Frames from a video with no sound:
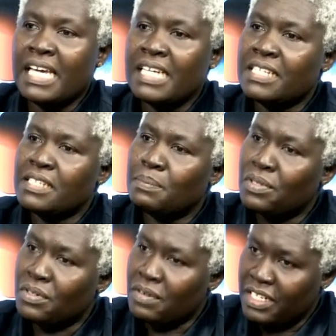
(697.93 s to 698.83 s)
it is a
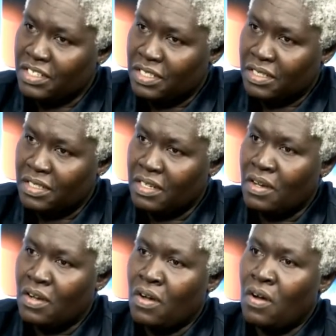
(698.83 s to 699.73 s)
progression
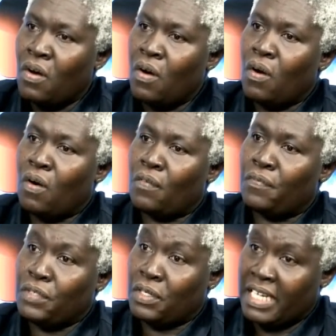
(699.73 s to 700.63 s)

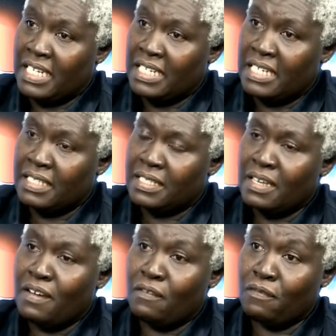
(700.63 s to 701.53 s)
of your kidneys
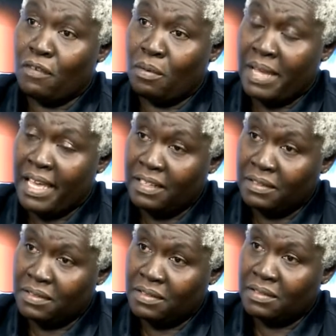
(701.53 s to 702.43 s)
from
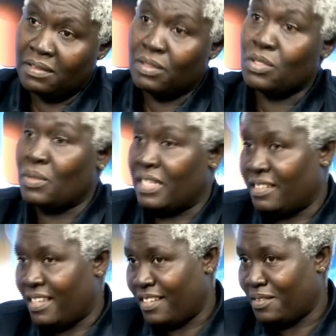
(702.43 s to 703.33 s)
health to
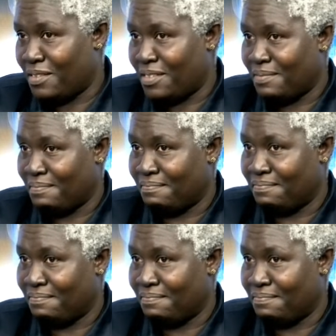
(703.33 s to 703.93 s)
ill health.